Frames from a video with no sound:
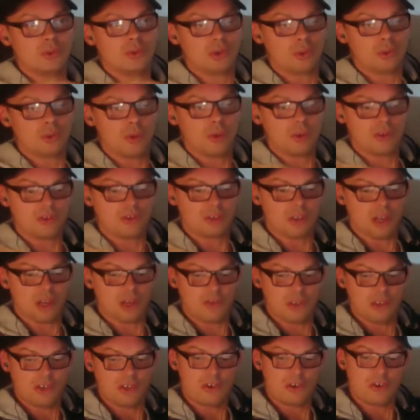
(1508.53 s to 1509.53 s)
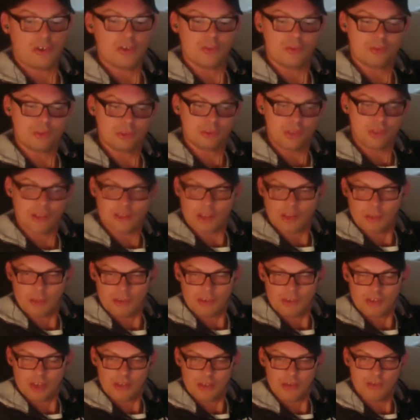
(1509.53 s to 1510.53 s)
requesting a feature. Does that
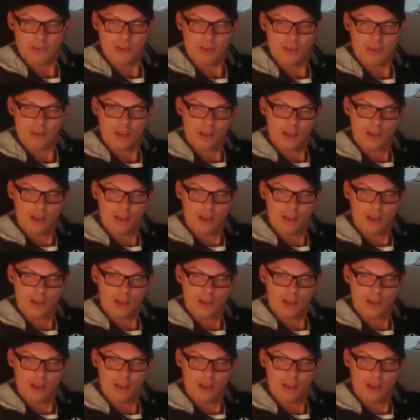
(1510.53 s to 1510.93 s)
make sense?